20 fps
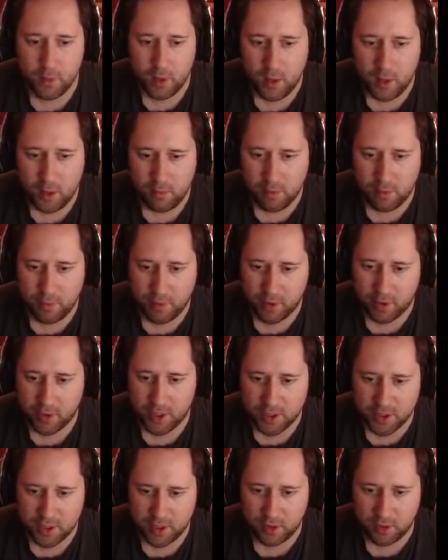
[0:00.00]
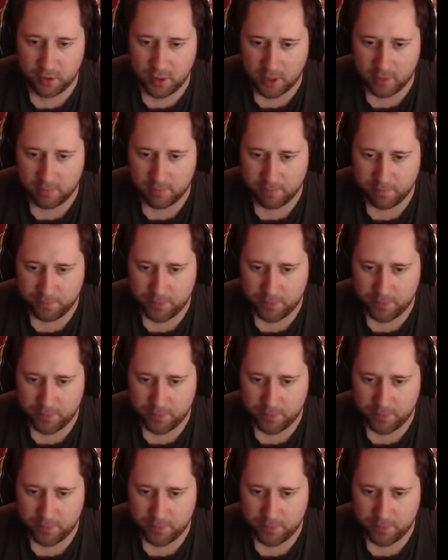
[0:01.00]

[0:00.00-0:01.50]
But we could actually do that.